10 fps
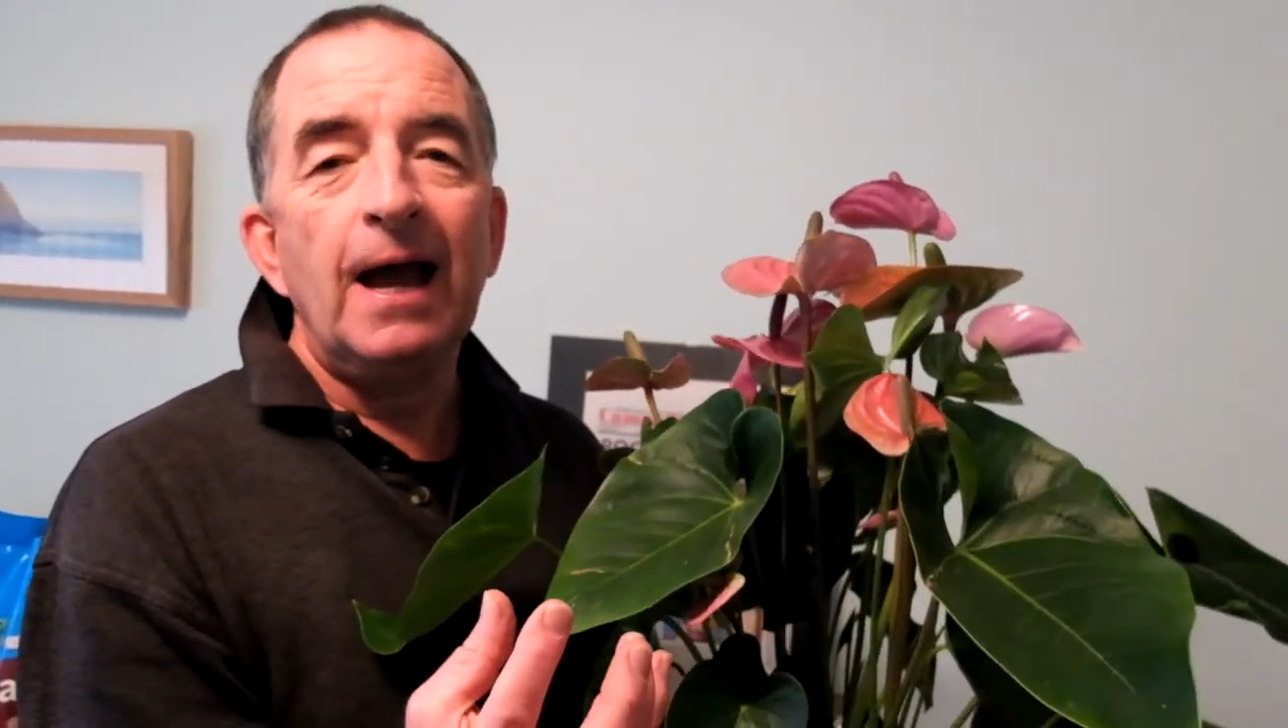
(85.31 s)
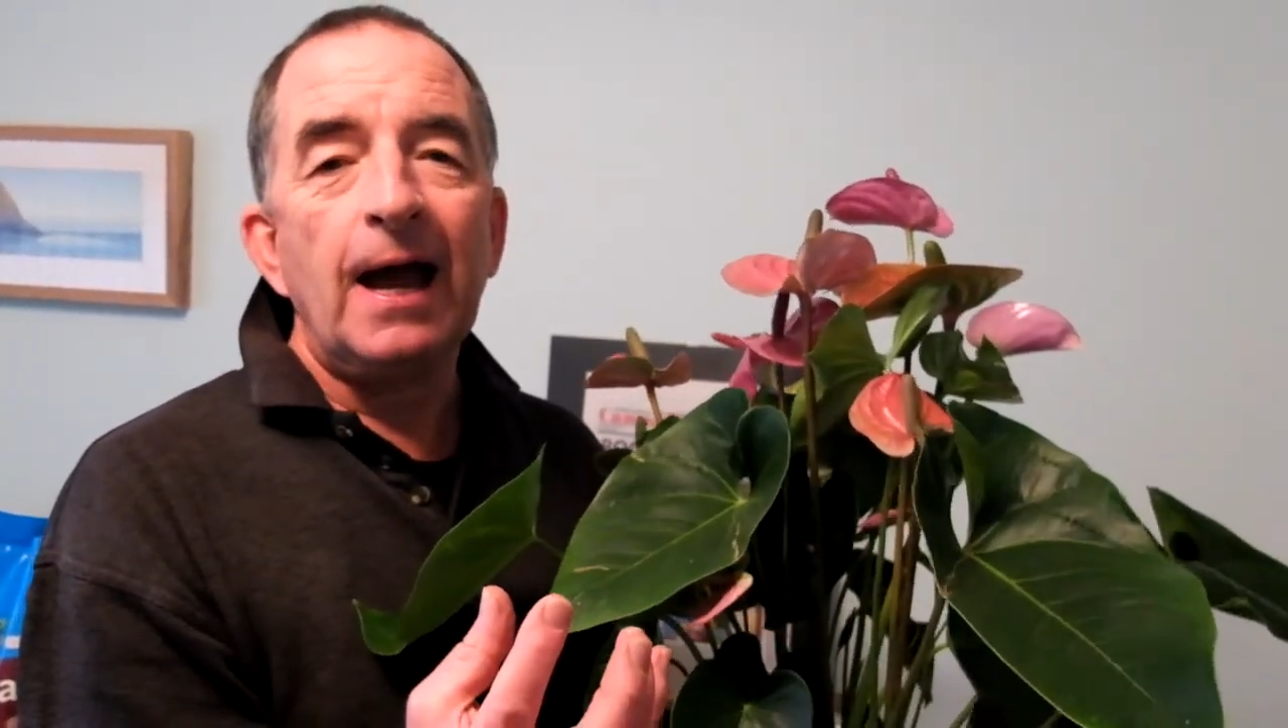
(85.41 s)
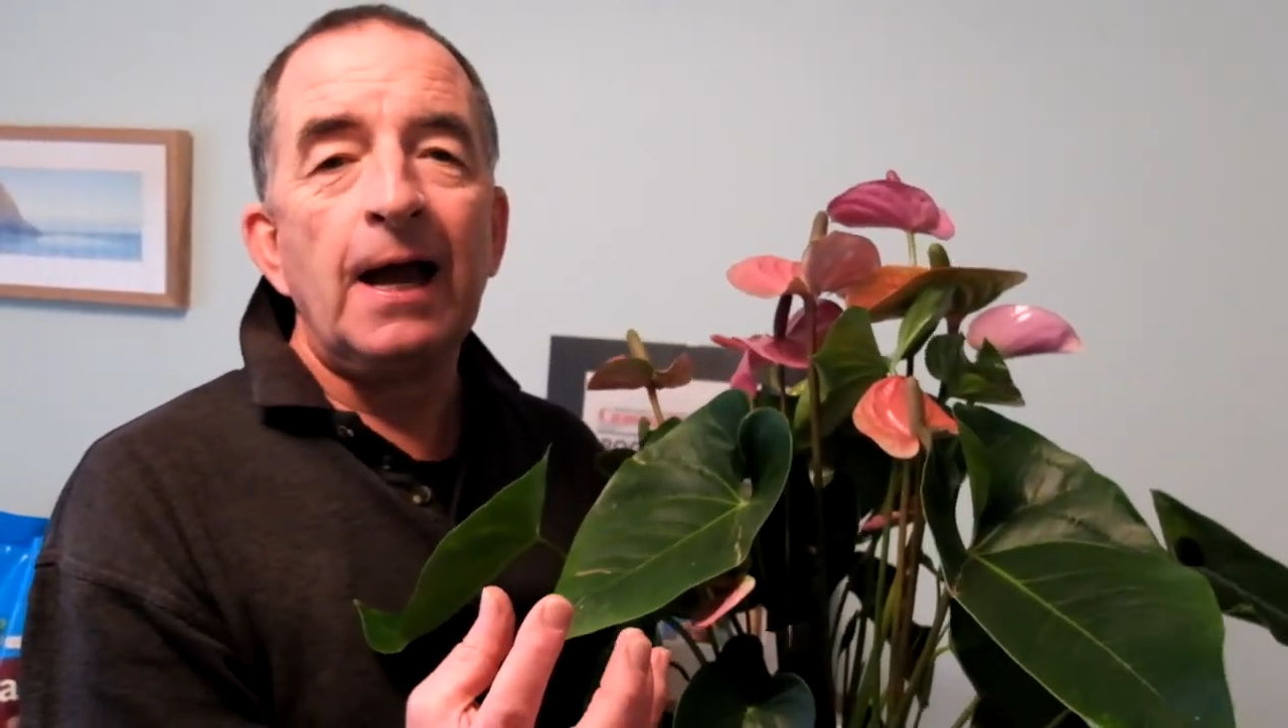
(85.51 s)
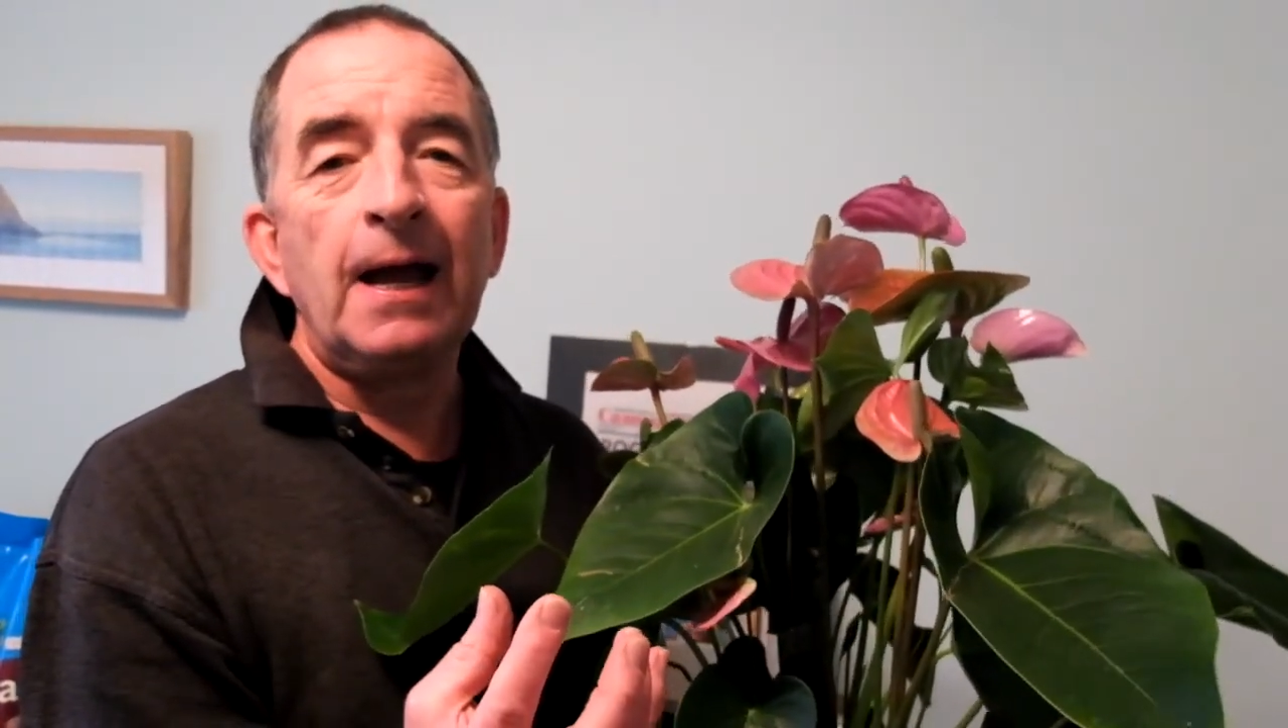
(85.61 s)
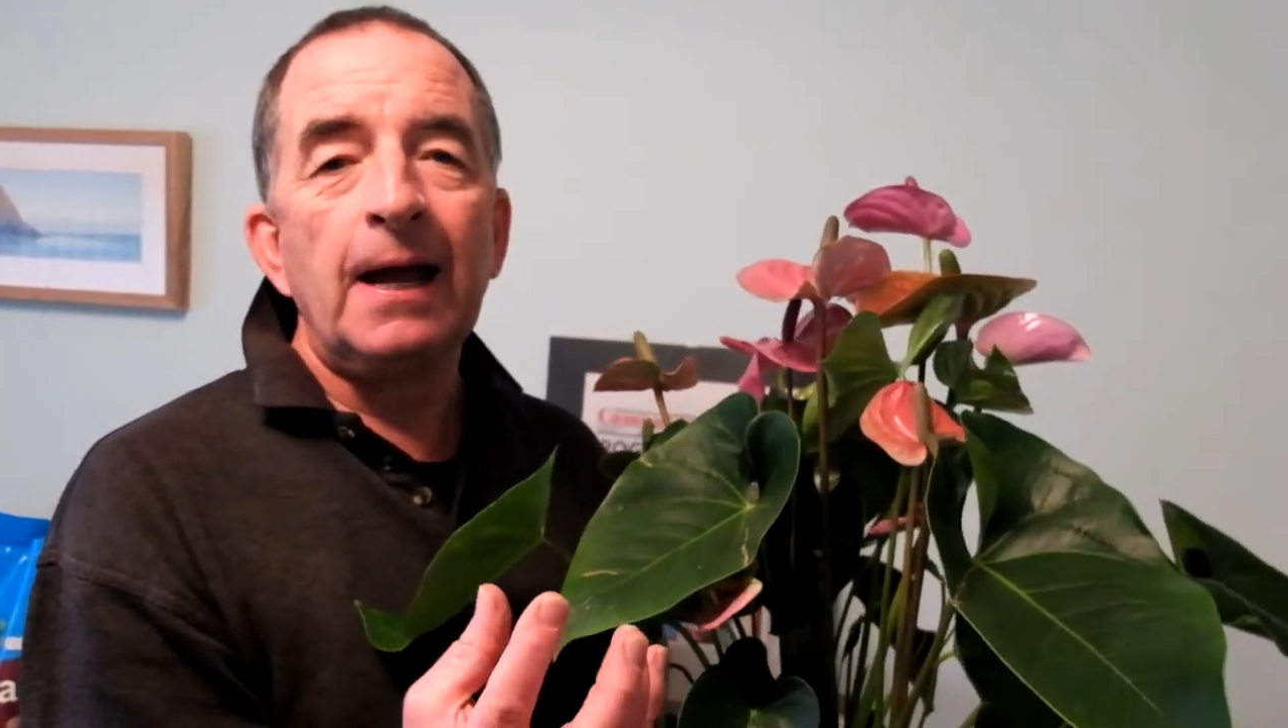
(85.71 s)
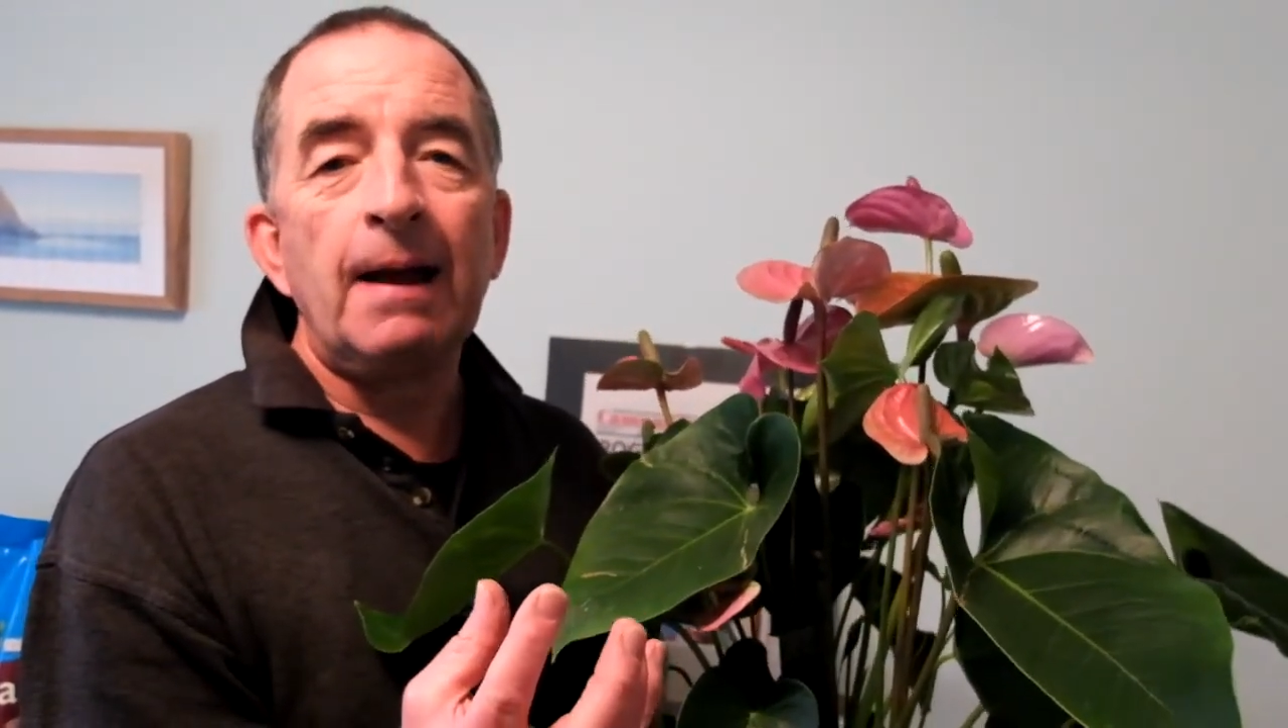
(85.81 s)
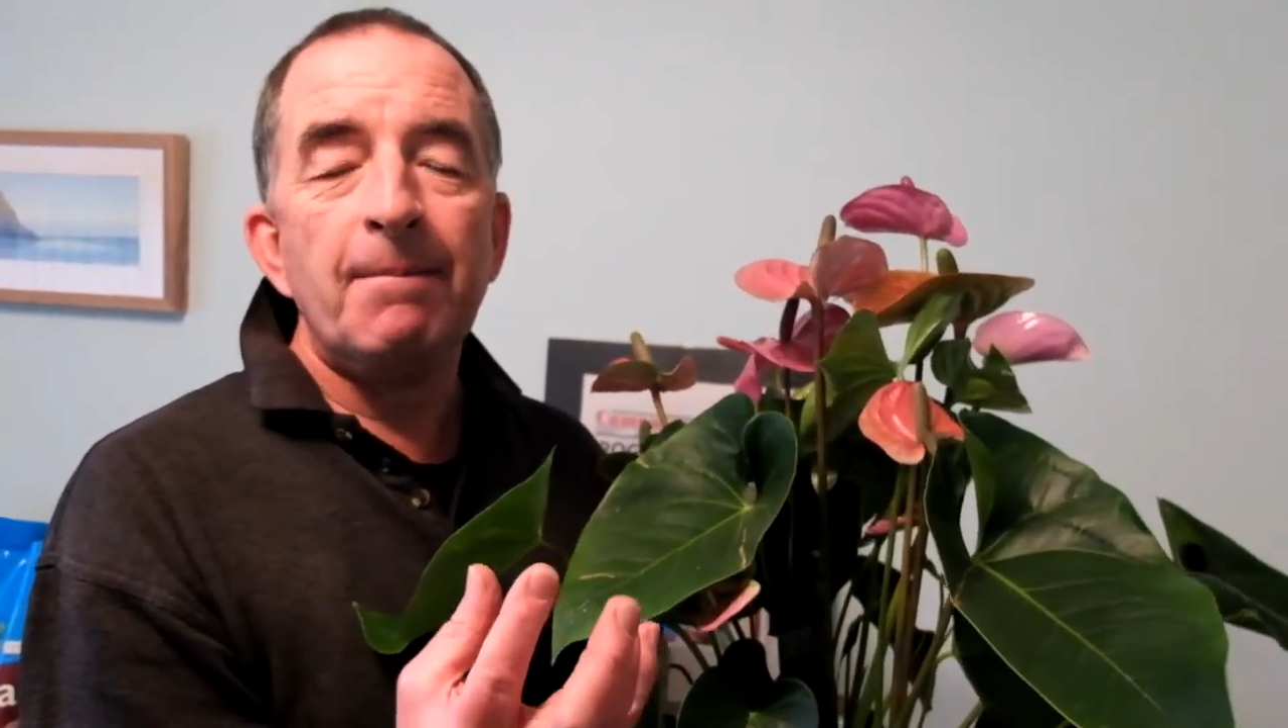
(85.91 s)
And